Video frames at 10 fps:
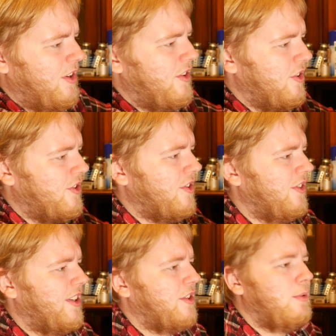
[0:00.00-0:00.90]
just
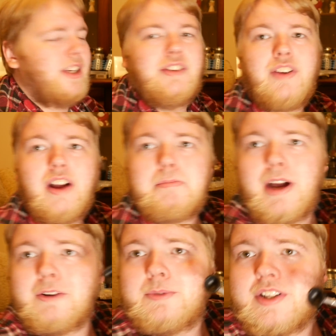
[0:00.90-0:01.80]
under
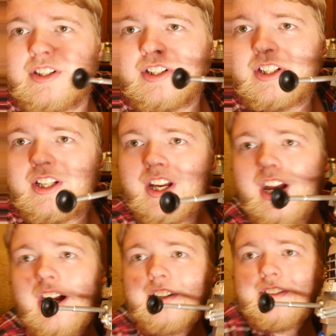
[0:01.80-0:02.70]
£25
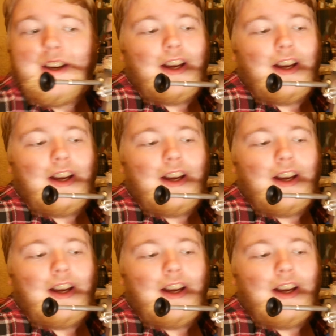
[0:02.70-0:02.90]
as